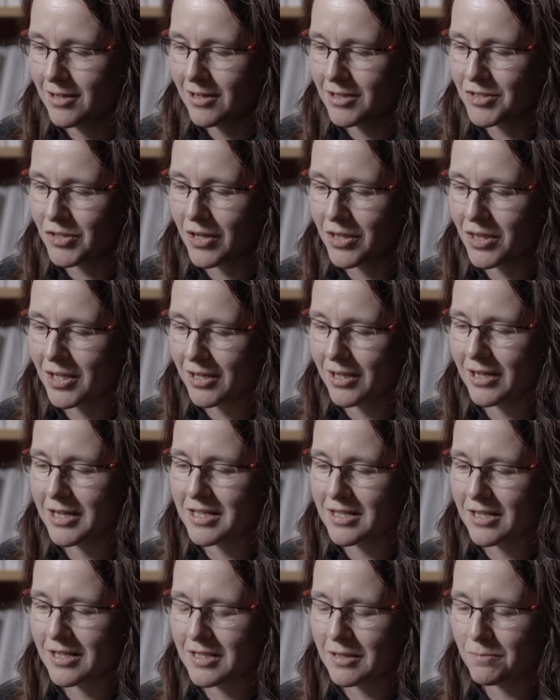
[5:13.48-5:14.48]
So I think
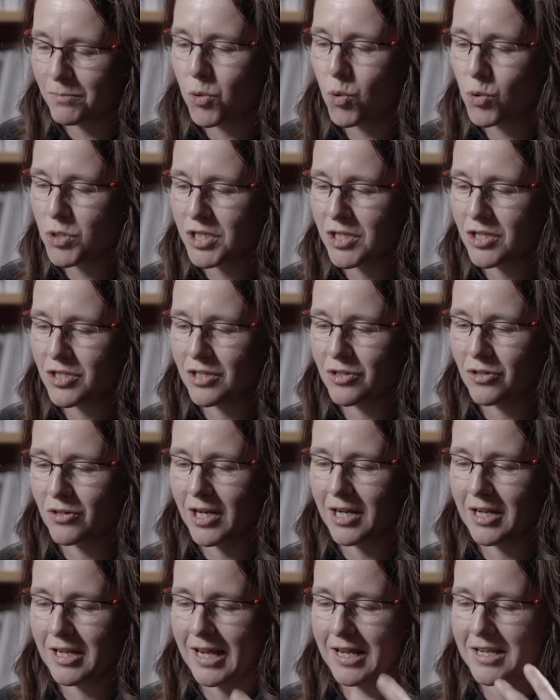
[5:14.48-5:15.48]
it's important to
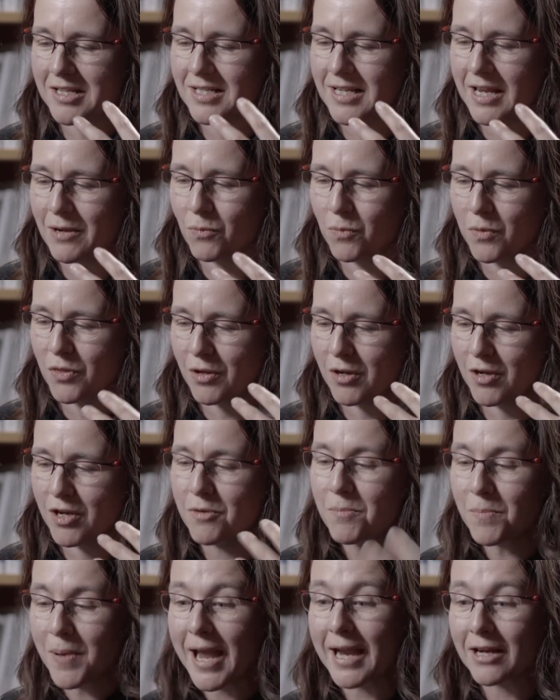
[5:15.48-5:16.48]
not only understand the
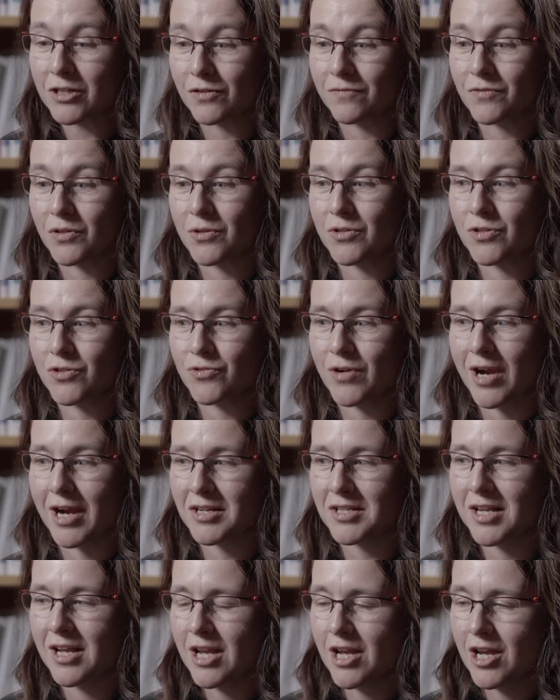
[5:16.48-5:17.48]
impact of those
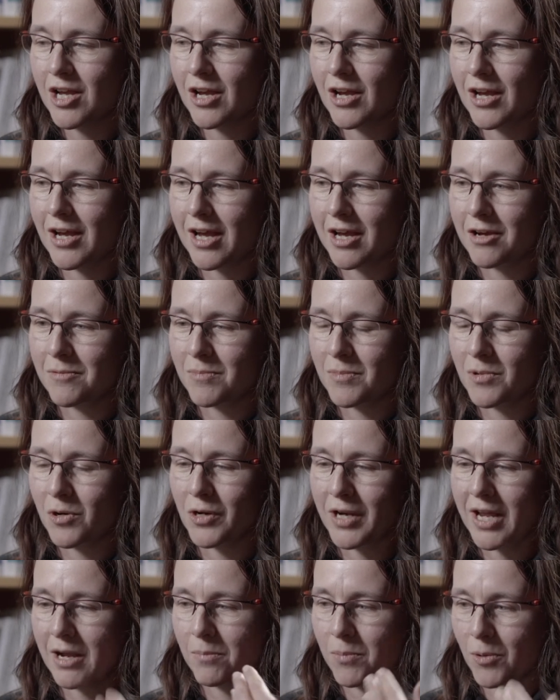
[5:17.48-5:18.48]
drugs
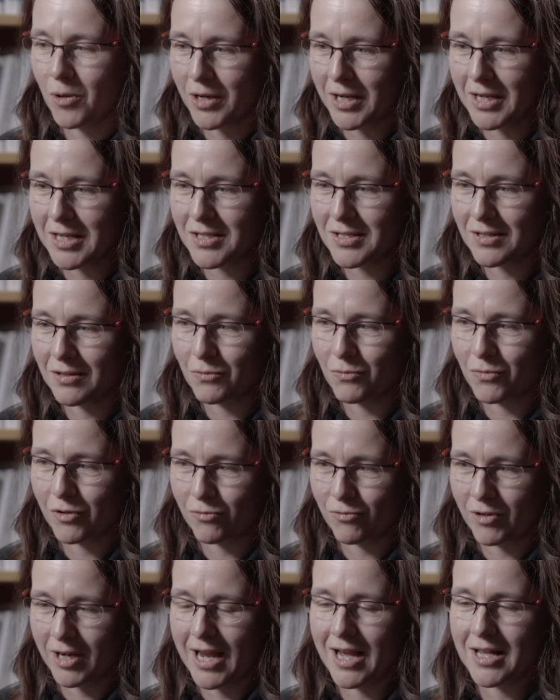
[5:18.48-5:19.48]
on our bodies
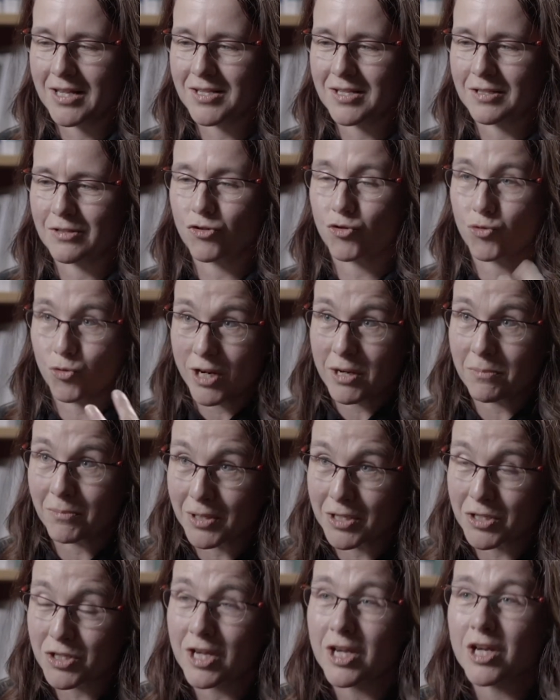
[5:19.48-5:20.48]
with regards to
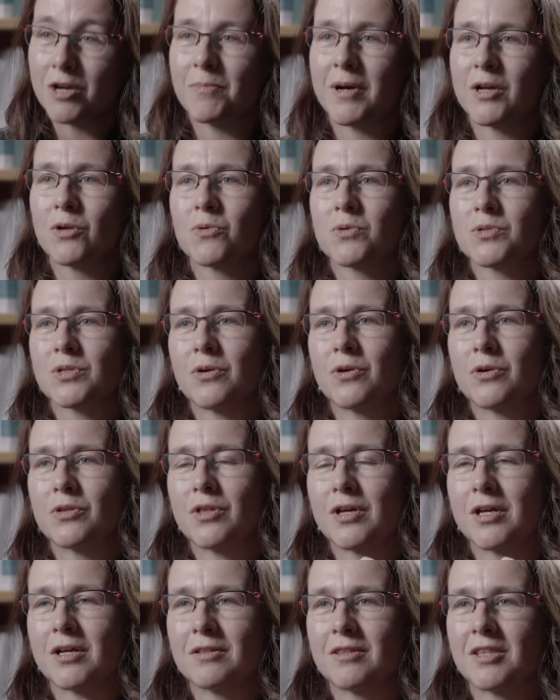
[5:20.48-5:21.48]
treatment, but also
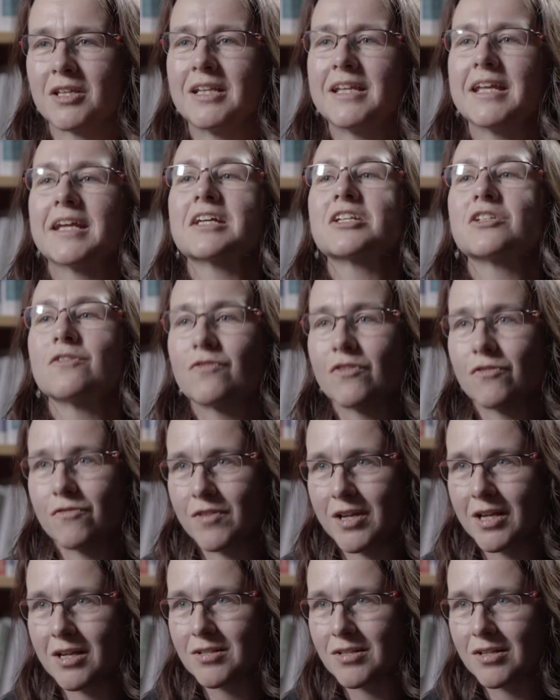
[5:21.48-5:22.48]
the negative
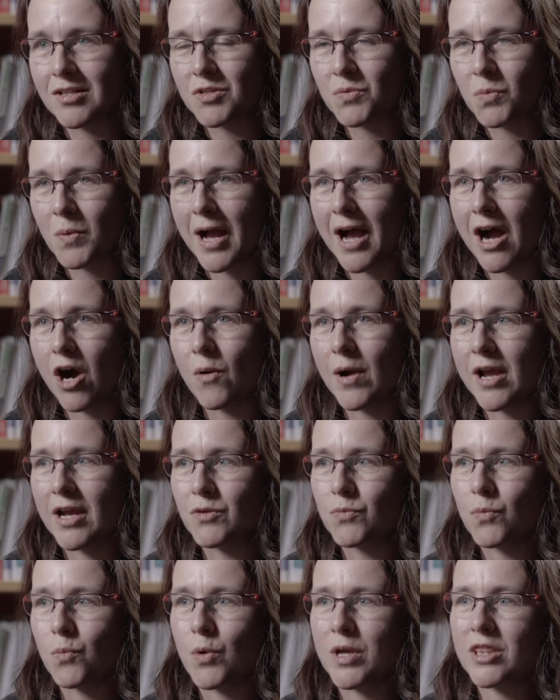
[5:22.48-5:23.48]
effects as well,
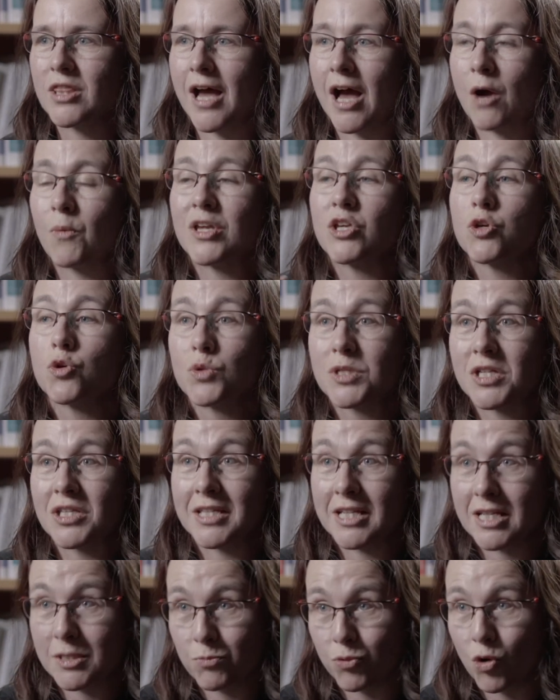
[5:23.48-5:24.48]
and are we
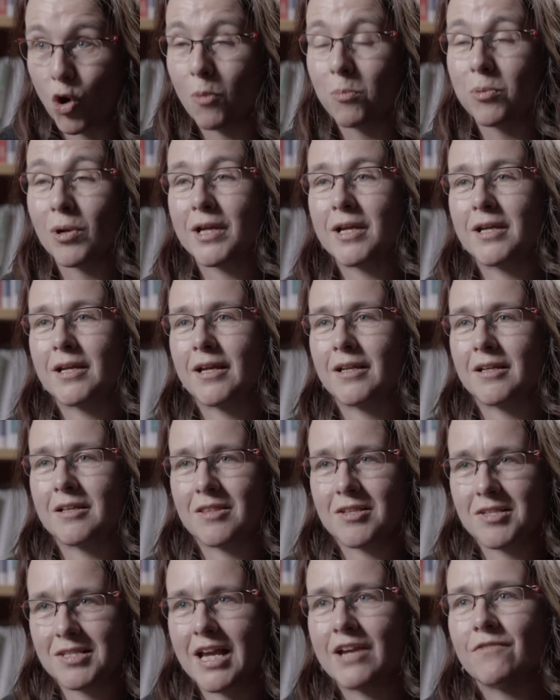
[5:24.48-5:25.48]
using these properly and
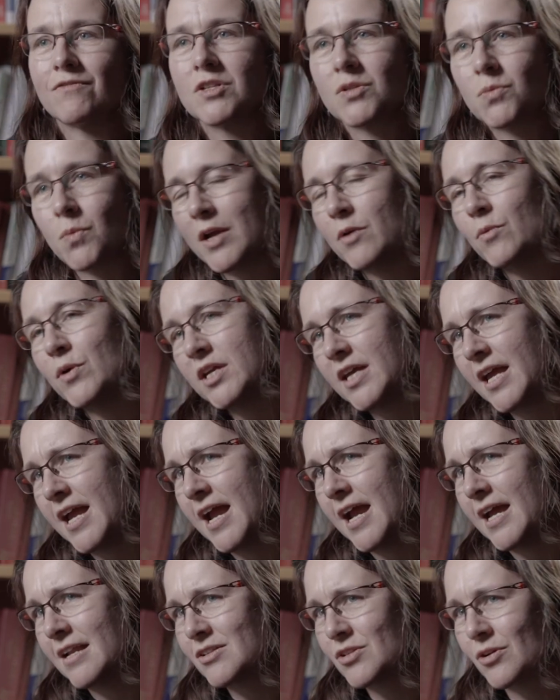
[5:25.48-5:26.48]
in the safest way we
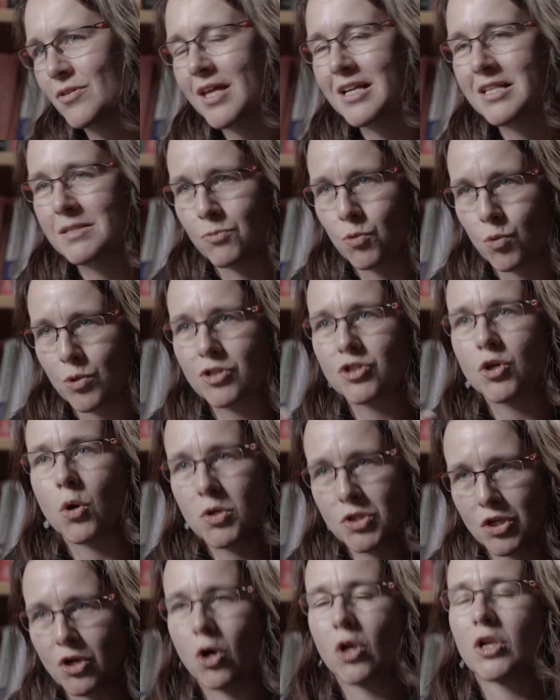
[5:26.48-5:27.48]
can. So that's more the
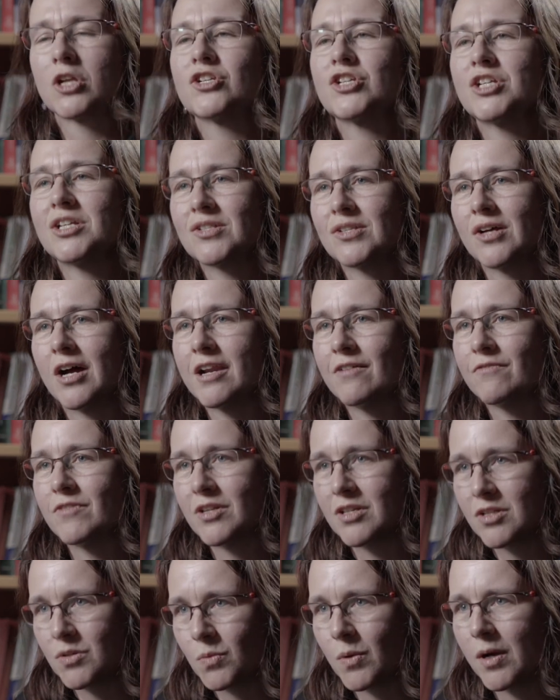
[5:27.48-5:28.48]
toxicology side of
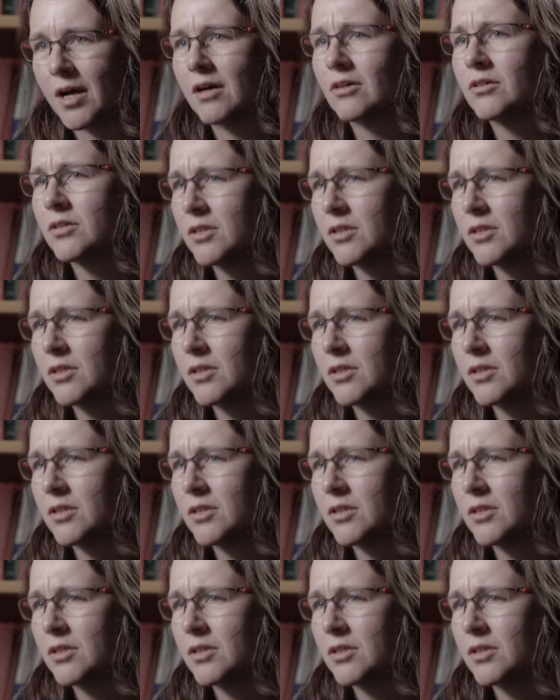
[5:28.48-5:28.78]
it as well.